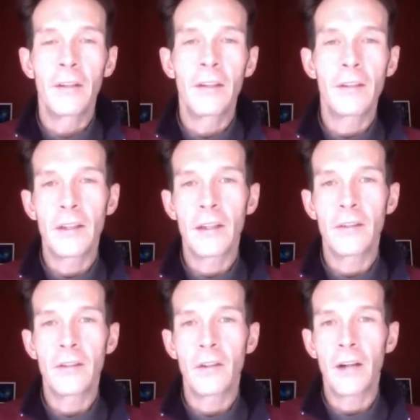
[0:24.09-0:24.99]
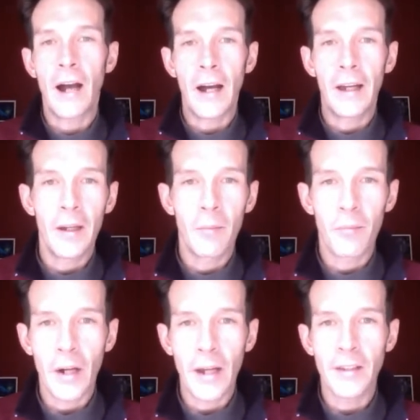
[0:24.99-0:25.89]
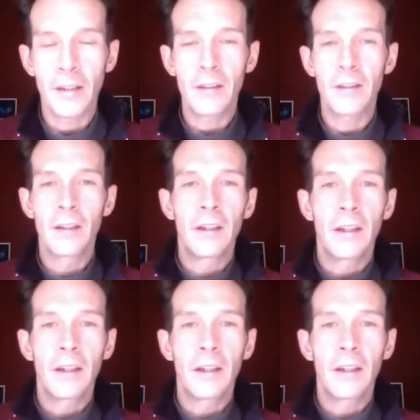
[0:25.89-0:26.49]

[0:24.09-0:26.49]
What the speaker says: This is your I am presence.